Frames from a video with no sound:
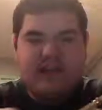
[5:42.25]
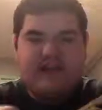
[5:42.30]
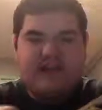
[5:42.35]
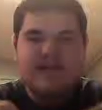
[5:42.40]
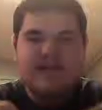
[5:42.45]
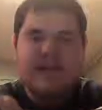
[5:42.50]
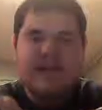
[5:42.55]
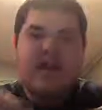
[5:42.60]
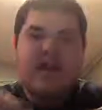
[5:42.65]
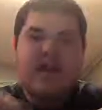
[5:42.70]
And
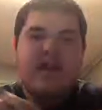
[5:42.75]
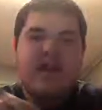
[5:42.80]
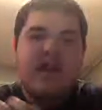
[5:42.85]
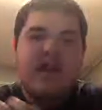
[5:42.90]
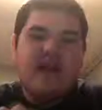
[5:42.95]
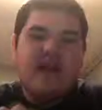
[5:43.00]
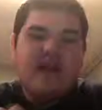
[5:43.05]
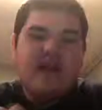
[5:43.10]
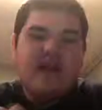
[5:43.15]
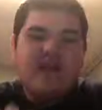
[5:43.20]

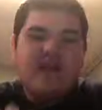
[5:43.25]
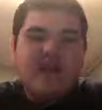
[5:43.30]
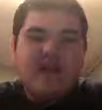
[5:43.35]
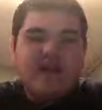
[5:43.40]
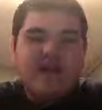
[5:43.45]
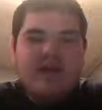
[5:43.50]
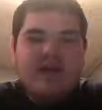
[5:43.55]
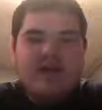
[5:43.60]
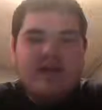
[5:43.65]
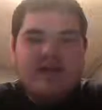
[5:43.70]
another way to
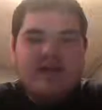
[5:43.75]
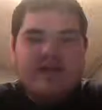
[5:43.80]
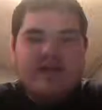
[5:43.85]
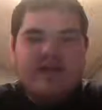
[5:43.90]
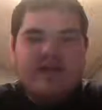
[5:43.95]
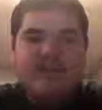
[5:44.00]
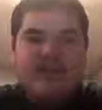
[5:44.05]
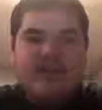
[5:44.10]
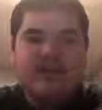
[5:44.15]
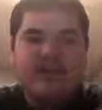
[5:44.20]
tell if it's in
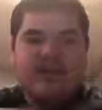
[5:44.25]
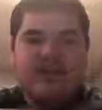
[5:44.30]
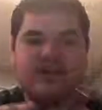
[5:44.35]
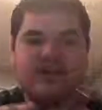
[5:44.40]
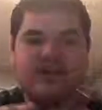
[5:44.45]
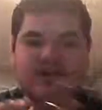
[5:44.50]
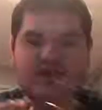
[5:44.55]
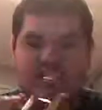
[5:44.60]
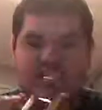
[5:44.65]
place or not is just